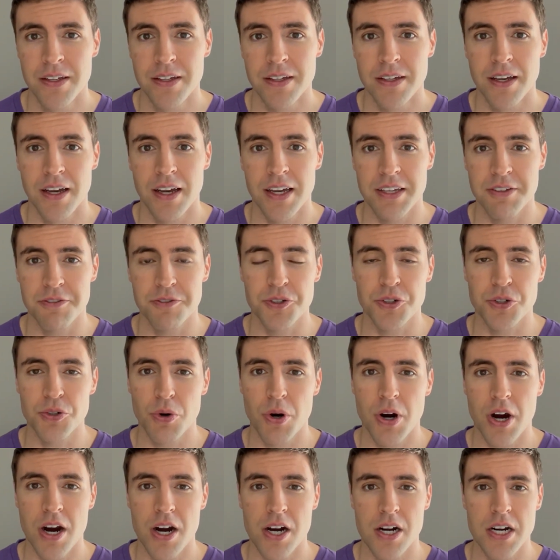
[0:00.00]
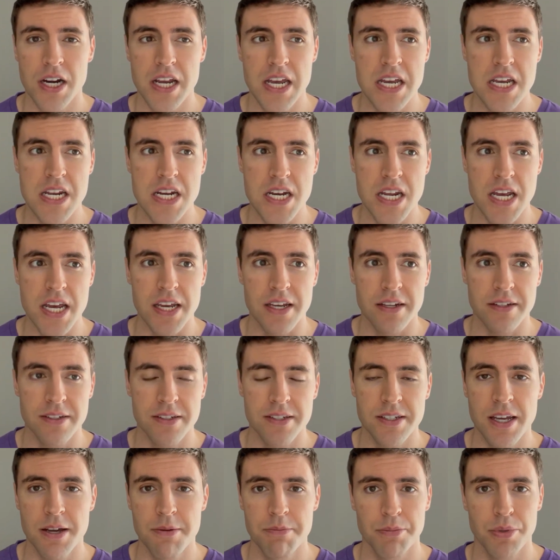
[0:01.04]
If you are in a
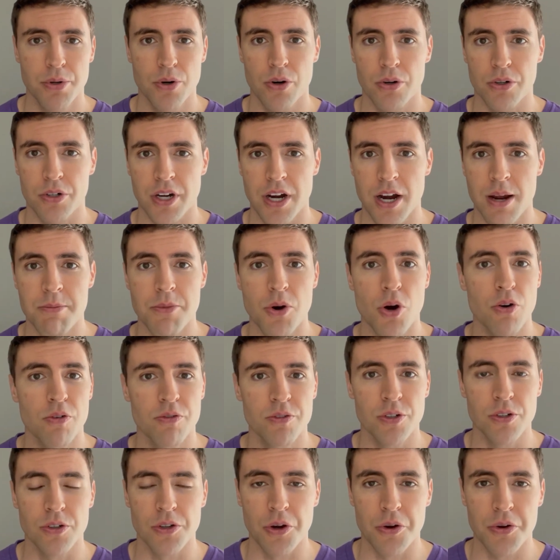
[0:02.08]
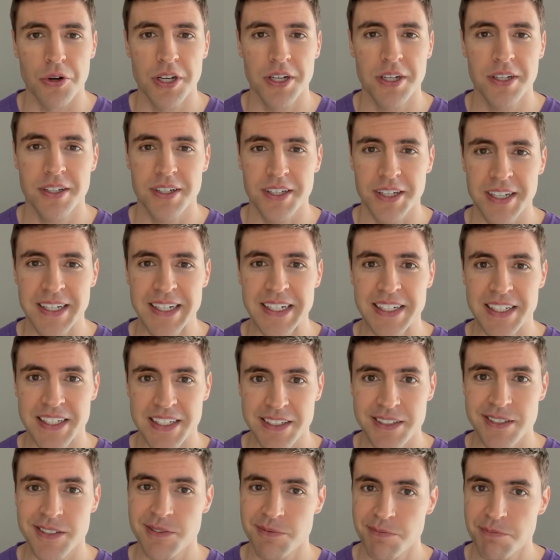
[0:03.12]
STEM program, overloading can
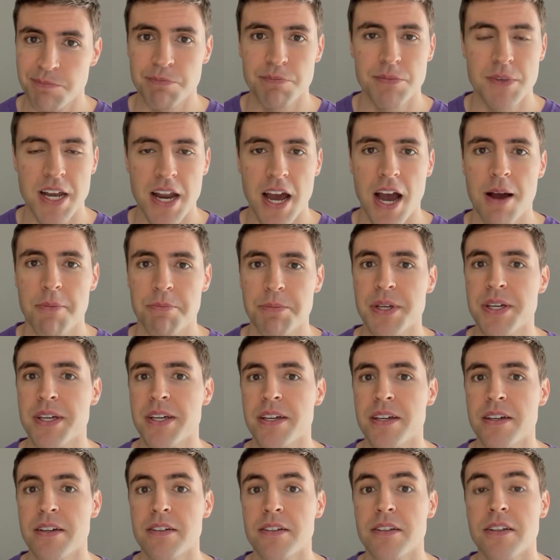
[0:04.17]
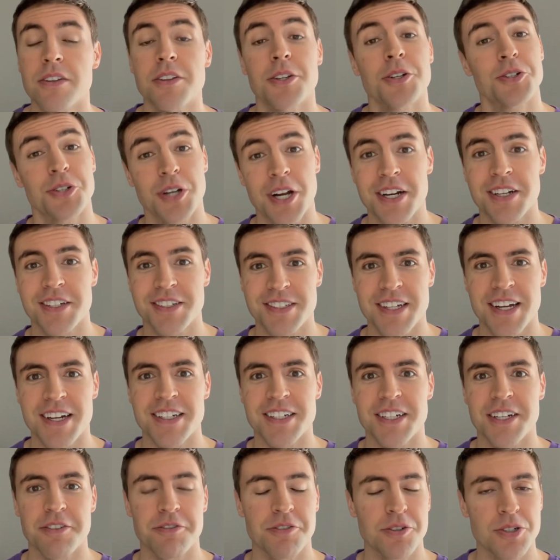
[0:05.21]
not be the greatest
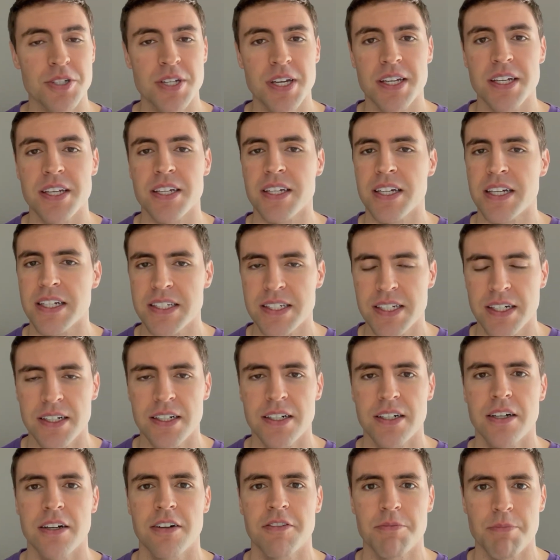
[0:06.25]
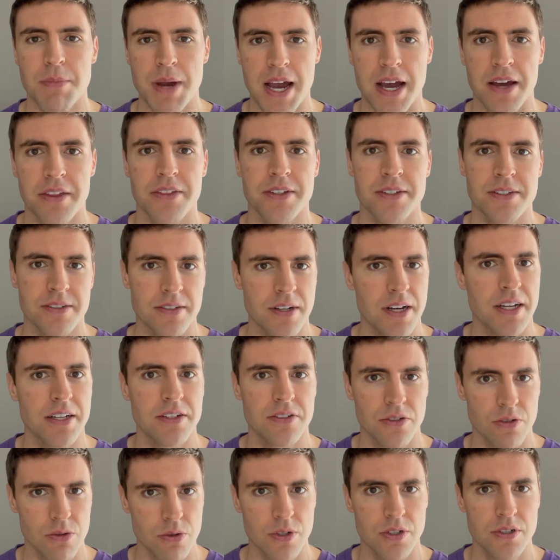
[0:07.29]
idea if you're taking a ton of math and
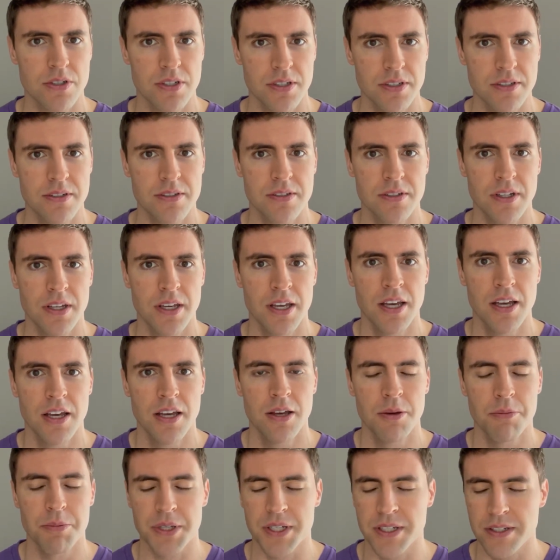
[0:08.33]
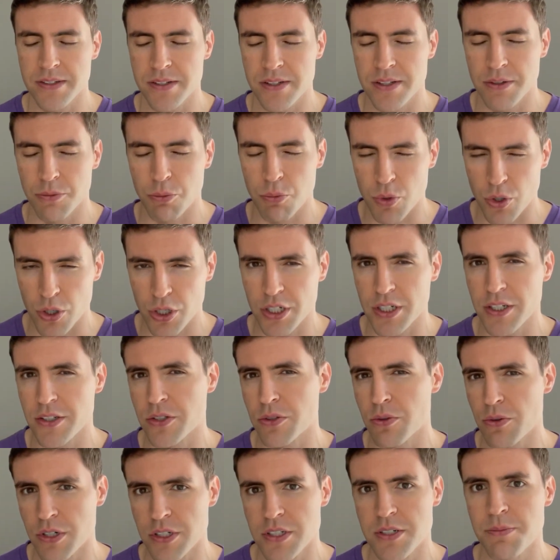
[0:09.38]
science courses, because the work is
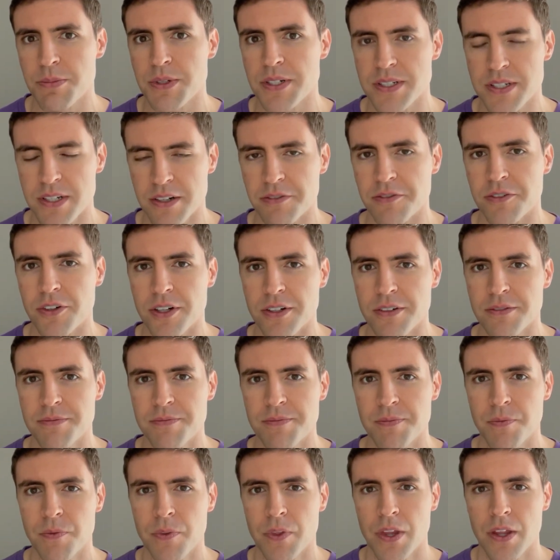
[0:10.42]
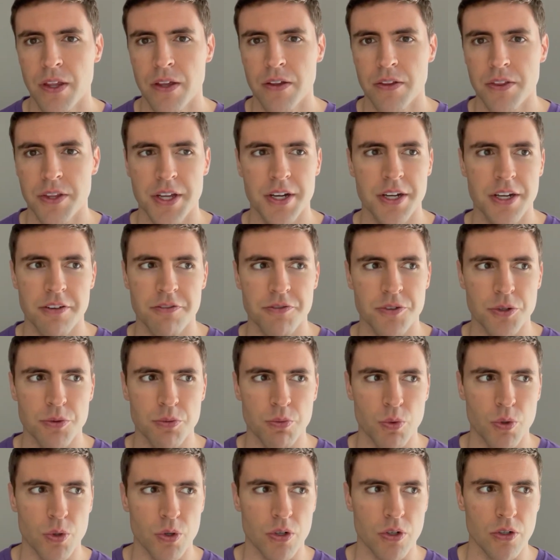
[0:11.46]
going to be different than if you
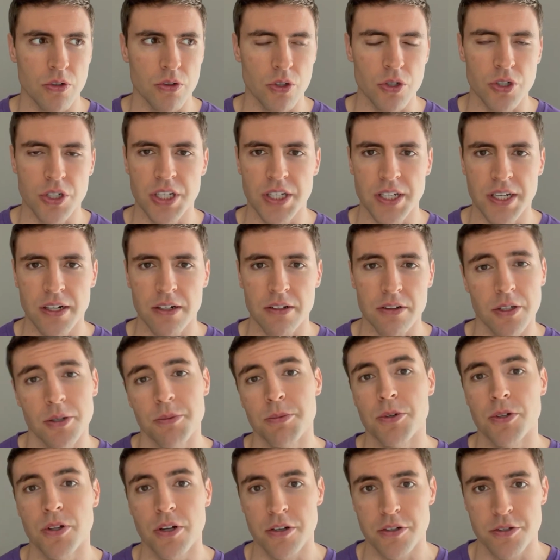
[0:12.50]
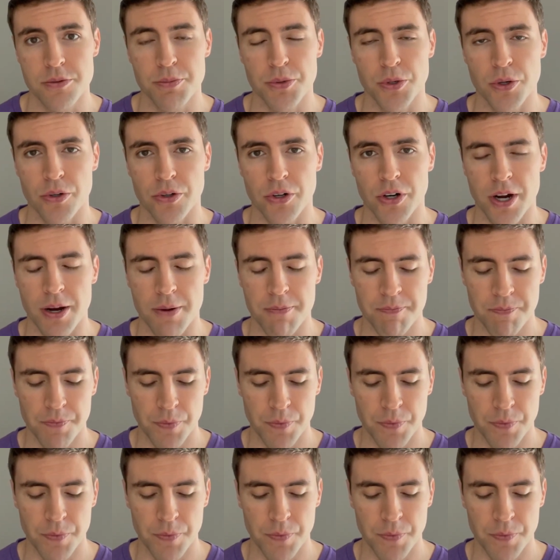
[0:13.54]
were looking at a liberal arts program.